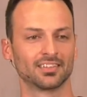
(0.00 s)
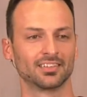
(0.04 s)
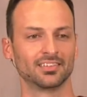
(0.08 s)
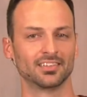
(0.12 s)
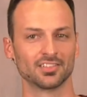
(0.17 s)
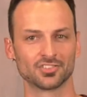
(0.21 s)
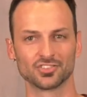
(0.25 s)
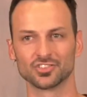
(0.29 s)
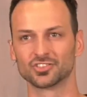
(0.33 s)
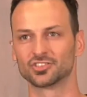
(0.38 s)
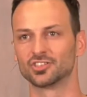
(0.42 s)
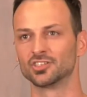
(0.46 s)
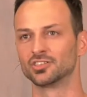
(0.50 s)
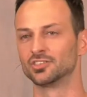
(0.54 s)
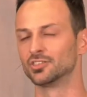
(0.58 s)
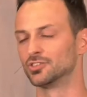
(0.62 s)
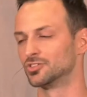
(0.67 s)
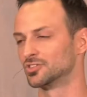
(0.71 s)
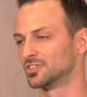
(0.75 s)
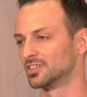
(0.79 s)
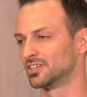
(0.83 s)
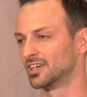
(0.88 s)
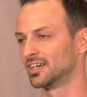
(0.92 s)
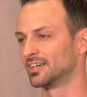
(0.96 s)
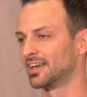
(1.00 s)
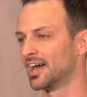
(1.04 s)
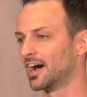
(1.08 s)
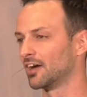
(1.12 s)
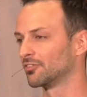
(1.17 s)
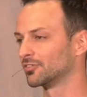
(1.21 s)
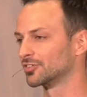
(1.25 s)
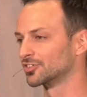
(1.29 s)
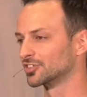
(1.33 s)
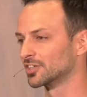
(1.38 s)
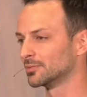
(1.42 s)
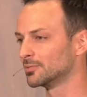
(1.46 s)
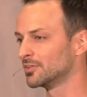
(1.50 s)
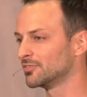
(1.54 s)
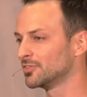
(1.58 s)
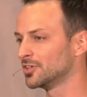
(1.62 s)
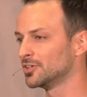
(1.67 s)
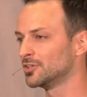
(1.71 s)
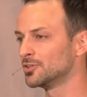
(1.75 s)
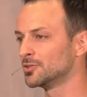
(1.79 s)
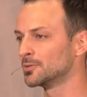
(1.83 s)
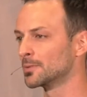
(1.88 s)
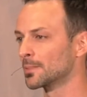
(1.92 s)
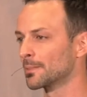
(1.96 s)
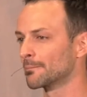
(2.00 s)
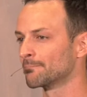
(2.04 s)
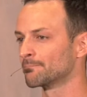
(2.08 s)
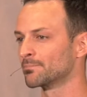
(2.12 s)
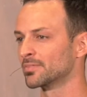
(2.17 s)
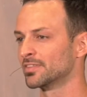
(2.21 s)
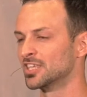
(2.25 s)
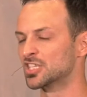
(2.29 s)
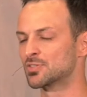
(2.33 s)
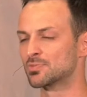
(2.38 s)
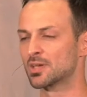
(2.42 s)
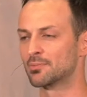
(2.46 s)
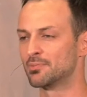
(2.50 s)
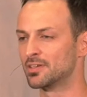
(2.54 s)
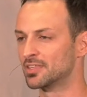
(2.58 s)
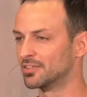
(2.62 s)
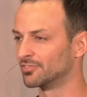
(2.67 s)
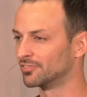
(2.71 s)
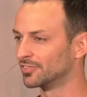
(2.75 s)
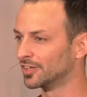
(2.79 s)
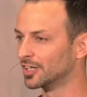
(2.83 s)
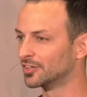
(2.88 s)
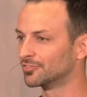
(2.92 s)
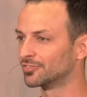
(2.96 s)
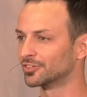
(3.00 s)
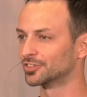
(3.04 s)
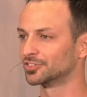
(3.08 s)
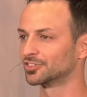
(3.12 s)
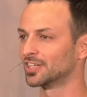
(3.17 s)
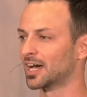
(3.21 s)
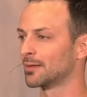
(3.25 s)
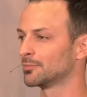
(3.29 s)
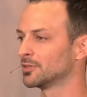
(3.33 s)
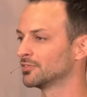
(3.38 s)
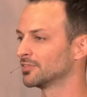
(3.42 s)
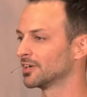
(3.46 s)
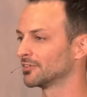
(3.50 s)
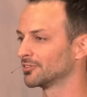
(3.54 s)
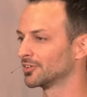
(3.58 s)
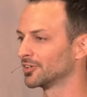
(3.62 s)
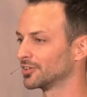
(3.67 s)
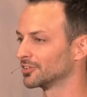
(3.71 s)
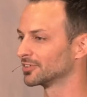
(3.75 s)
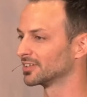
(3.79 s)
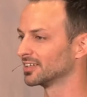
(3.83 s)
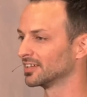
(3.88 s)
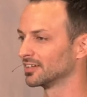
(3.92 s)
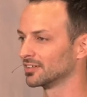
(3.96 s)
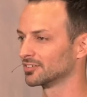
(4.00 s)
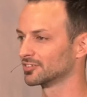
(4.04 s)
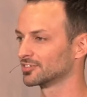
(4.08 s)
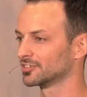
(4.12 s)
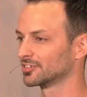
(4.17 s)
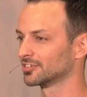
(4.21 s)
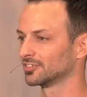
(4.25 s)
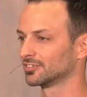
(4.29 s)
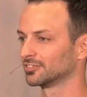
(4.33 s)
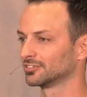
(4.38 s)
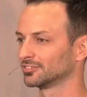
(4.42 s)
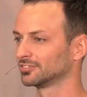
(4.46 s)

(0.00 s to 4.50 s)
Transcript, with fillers: This is good news today. Now, for some of you, this may be the very first time you've ever heard this.